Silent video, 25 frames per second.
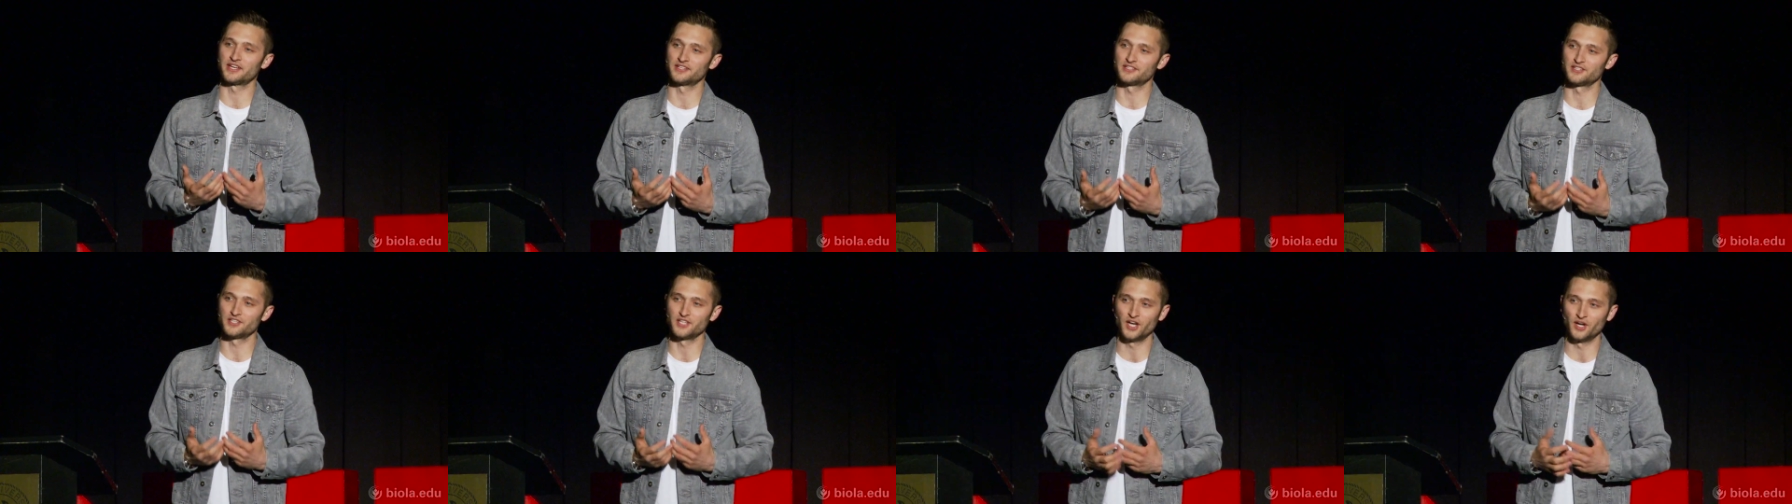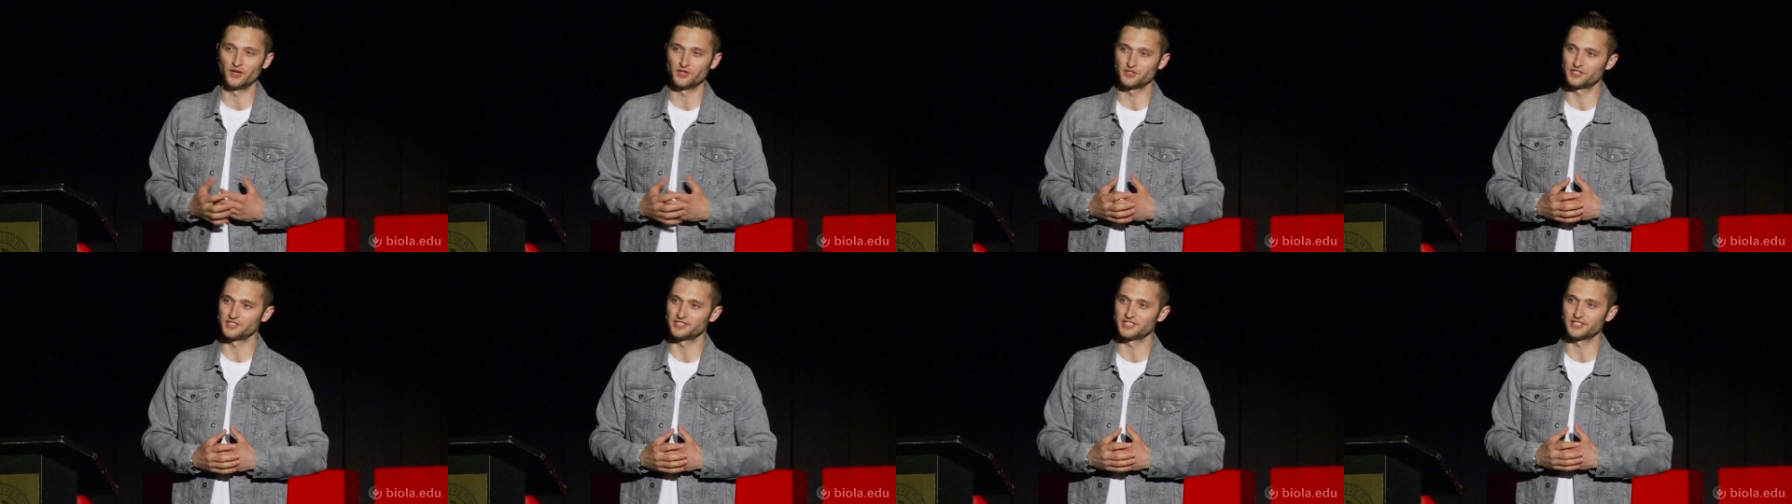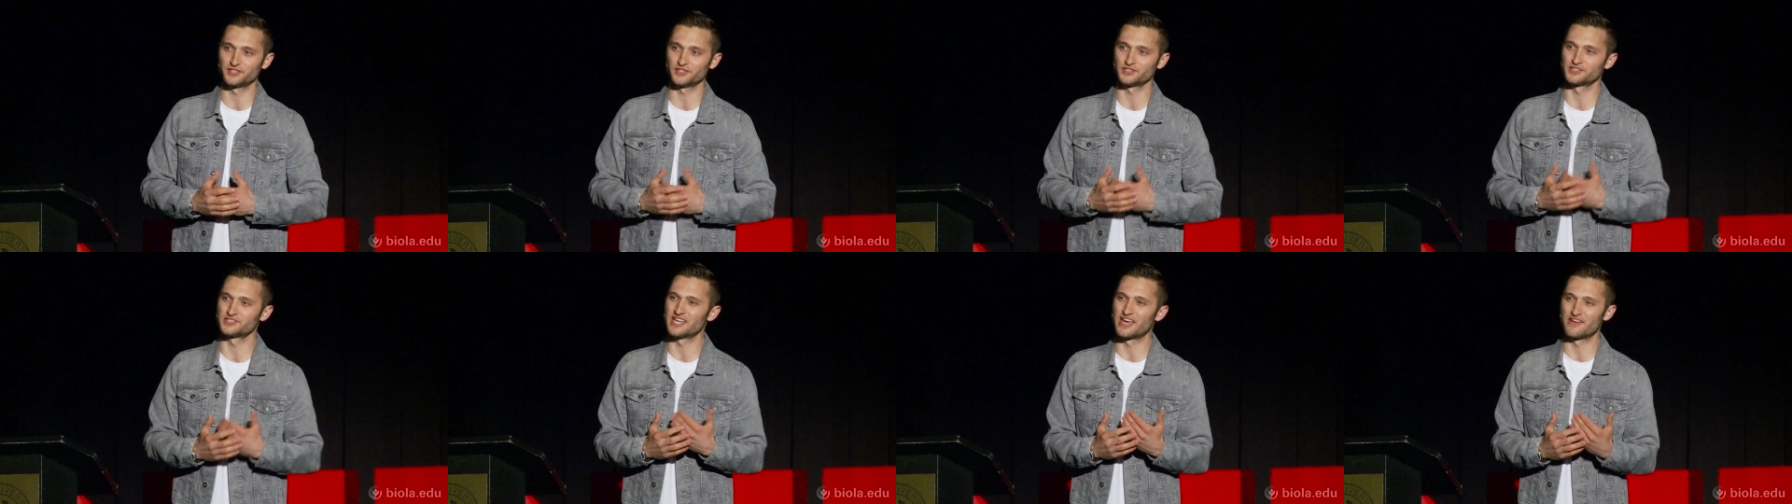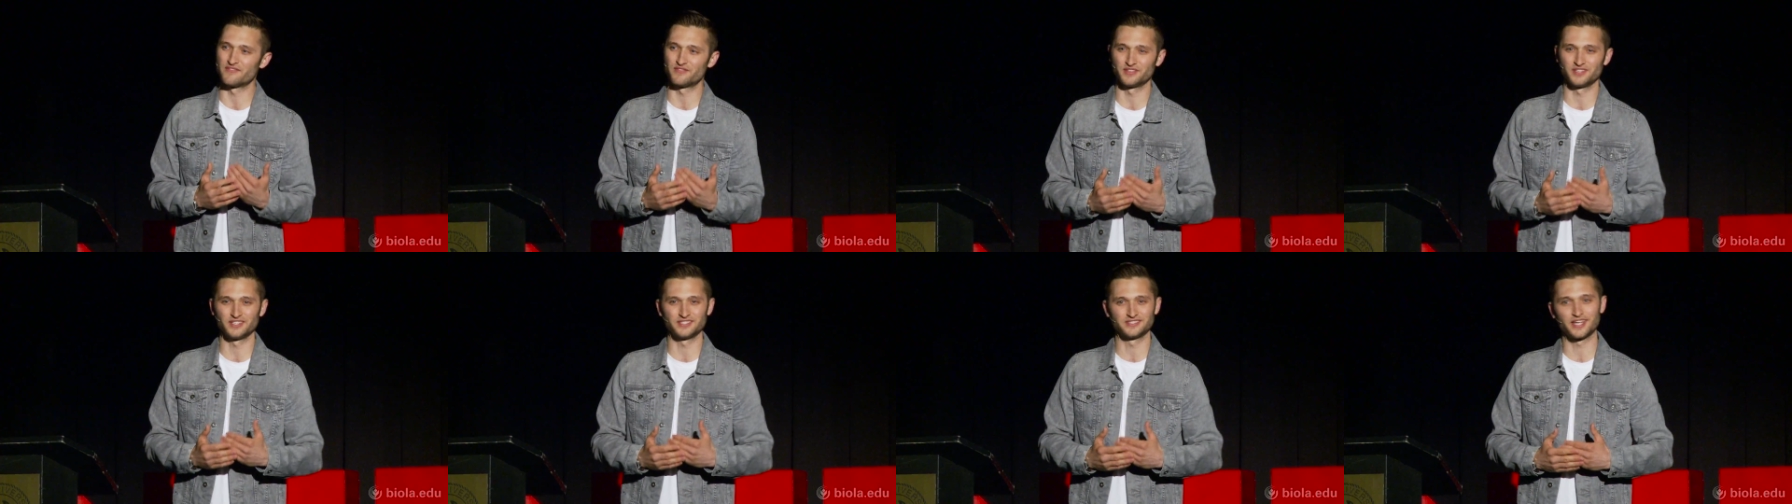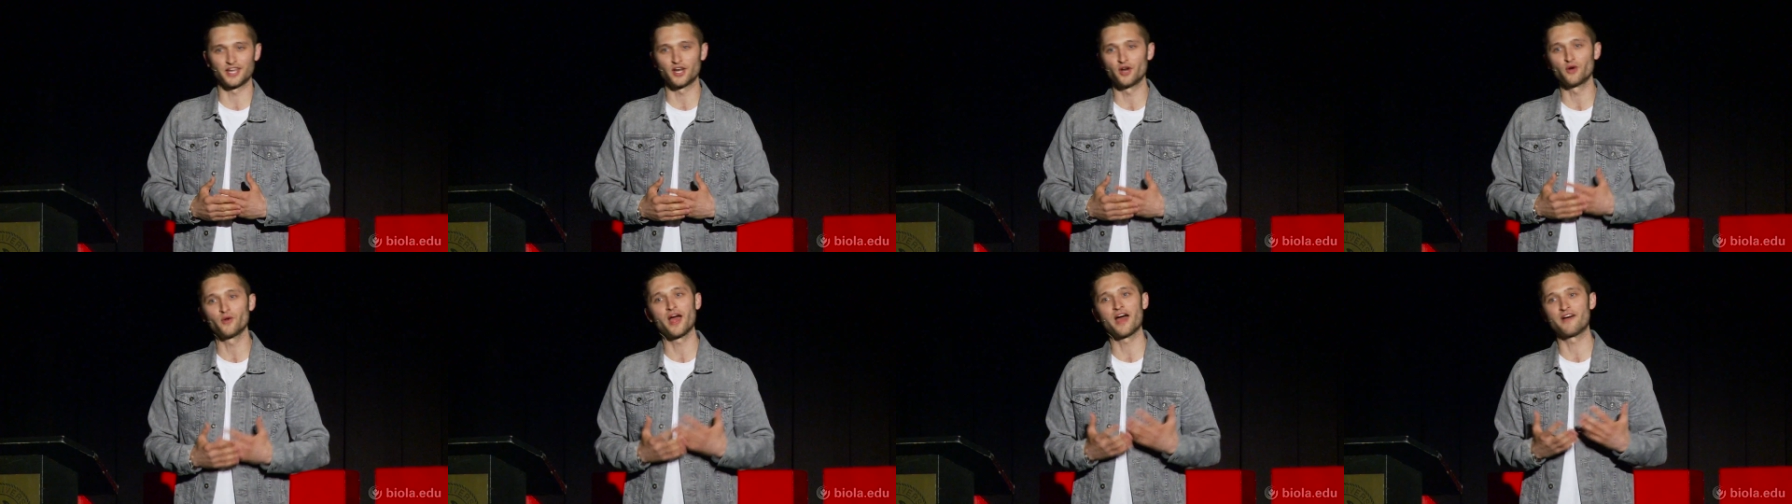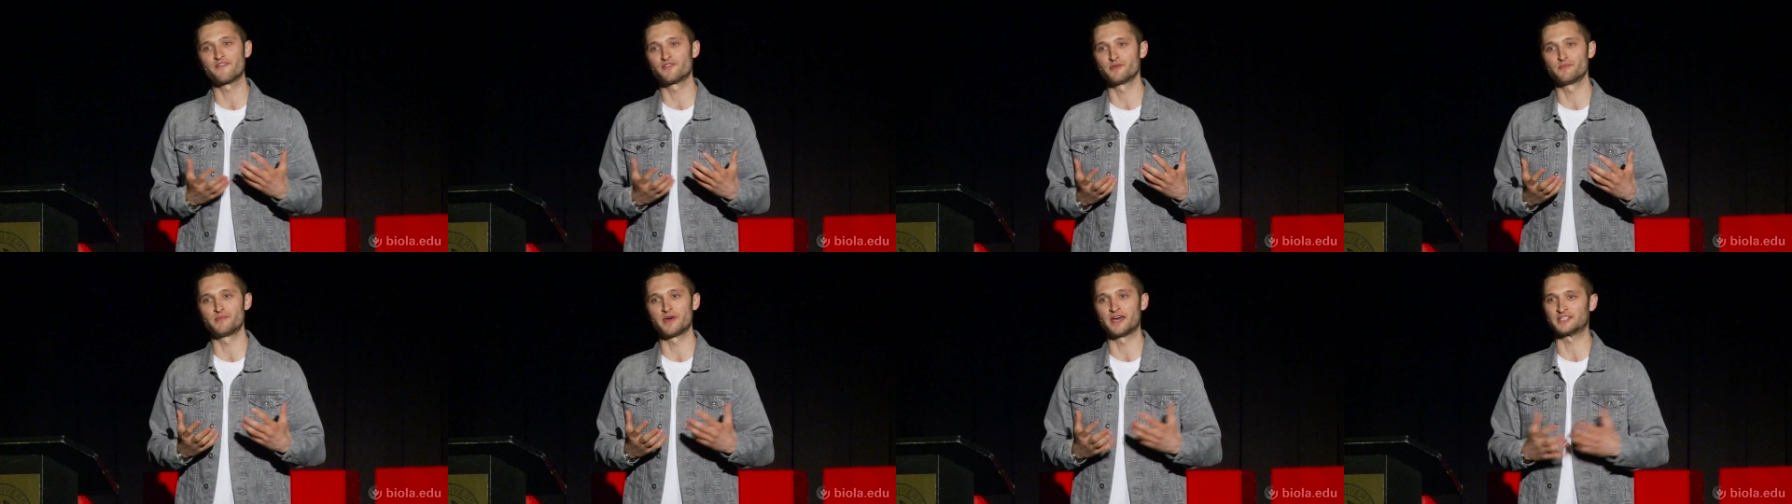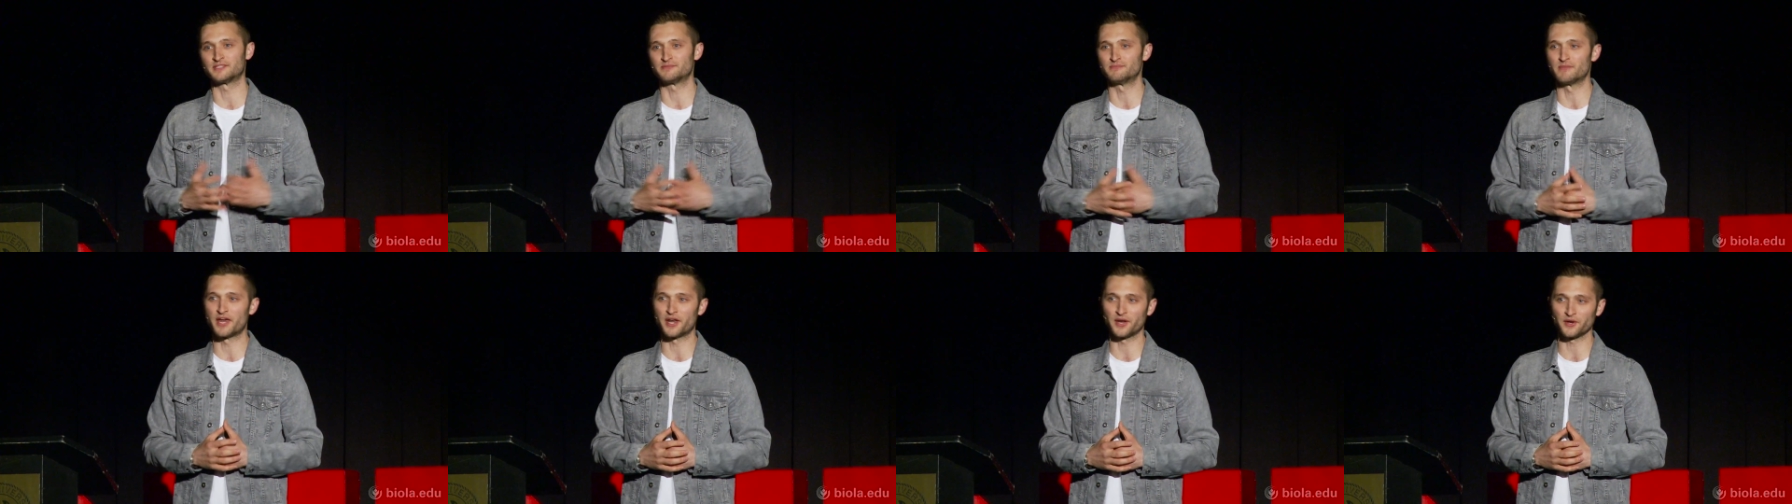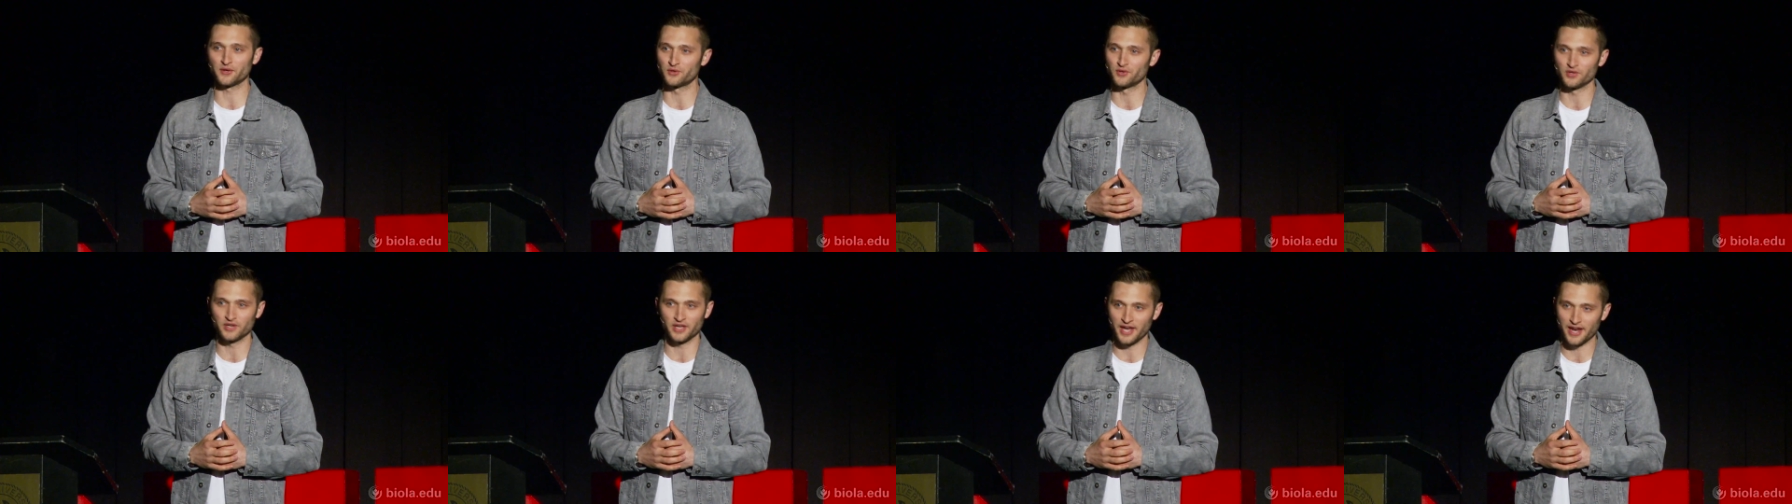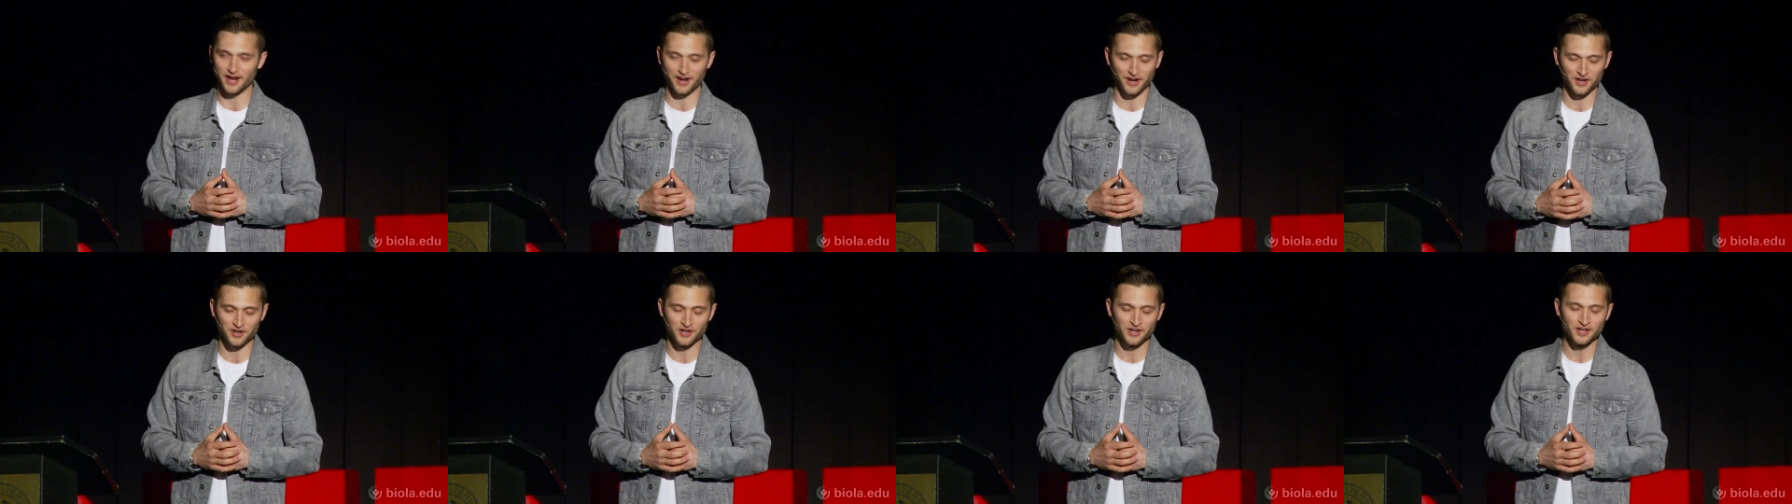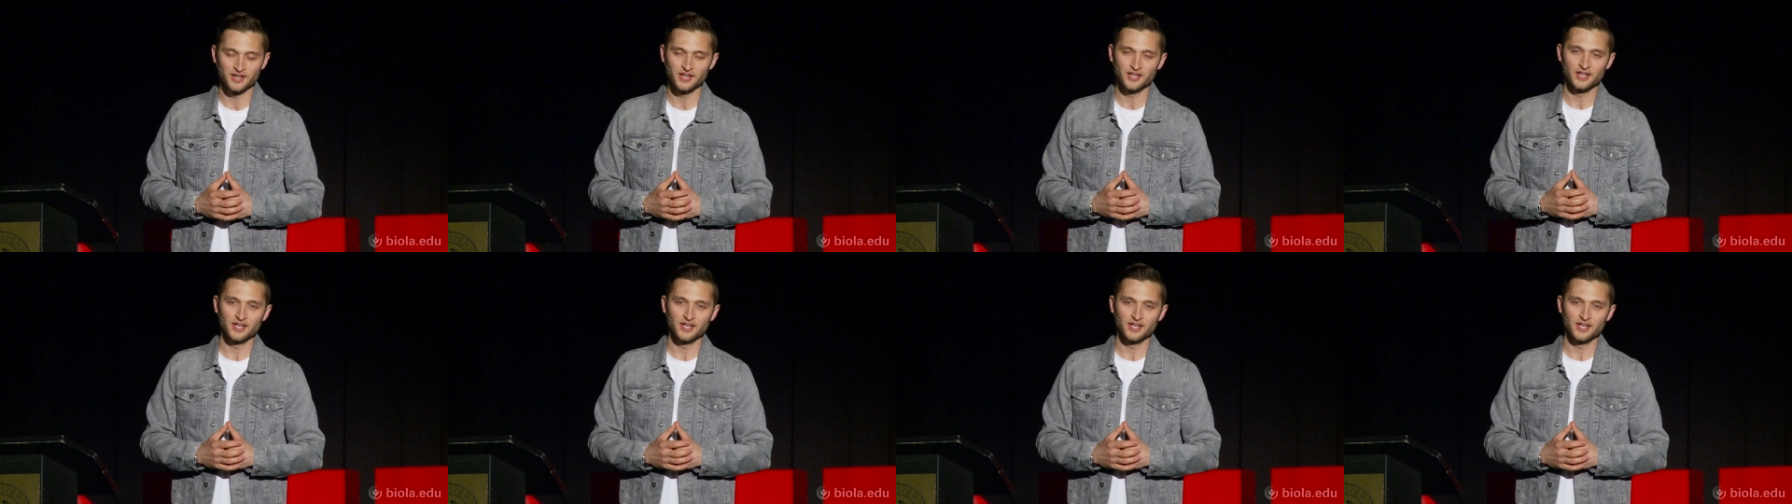And, you know, she's in her seventies. They don't have the best medical care.